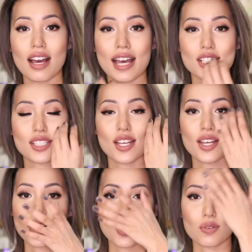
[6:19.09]
as
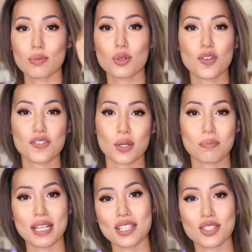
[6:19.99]
removes your
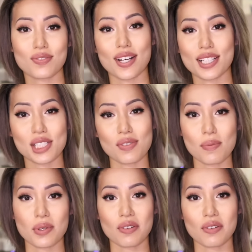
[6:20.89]
peach fuzz from